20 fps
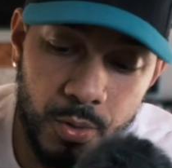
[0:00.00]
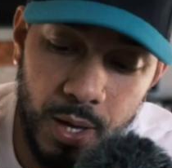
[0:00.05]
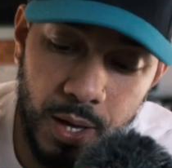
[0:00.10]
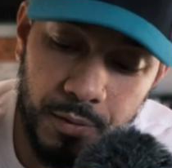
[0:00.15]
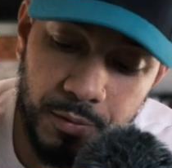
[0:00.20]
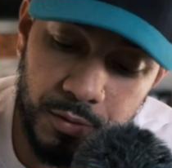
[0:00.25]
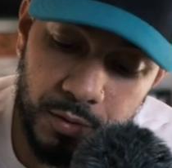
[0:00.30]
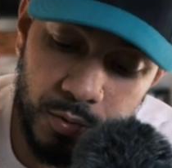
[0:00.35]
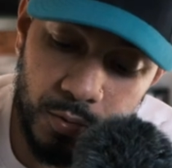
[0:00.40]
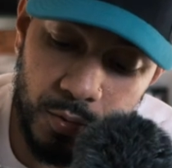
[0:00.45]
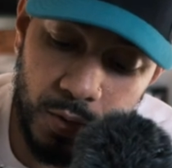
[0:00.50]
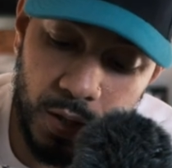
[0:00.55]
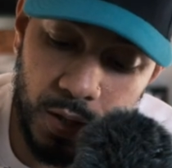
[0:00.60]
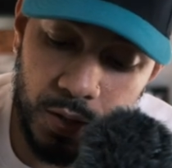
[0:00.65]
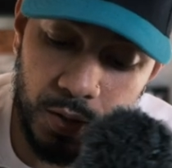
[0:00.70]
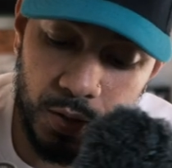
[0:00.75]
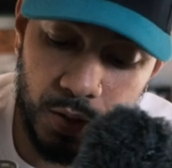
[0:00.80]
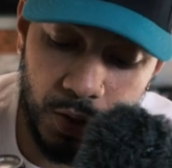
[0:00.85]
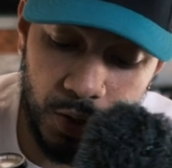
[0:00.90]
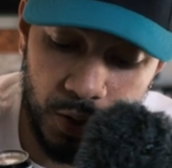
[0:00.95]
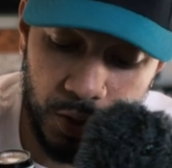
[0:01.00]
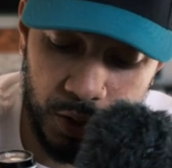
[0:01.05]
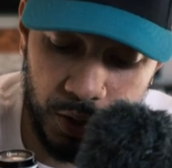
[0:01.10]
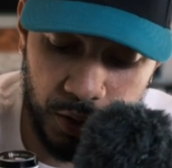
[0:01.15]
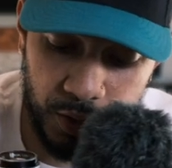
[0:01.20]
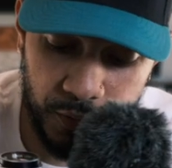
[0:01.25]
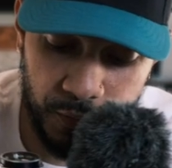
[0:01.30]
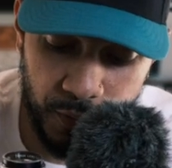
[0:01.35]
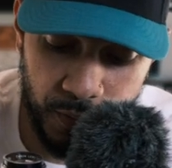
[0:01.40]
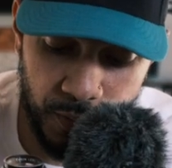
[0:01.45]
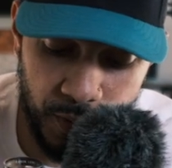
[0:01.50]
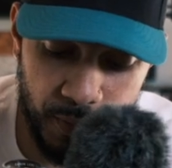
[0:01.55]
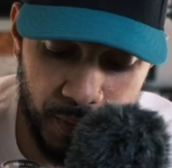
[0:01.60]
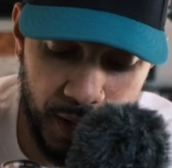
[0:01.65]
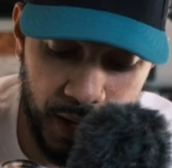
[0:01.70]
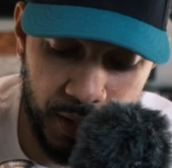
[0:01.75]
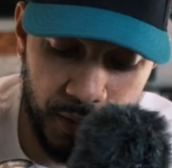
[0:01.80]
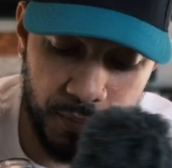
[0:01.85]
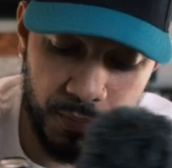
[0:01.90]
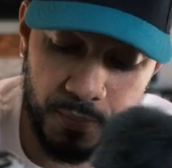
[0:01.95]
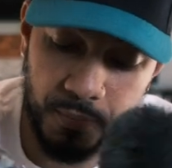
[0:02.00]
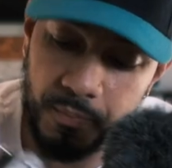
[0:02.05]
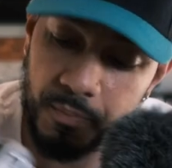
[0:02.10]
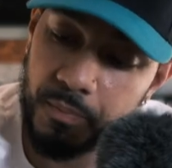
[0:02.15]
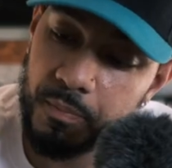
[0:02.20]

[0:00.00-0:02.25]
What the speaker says: have to unhook from the bottom,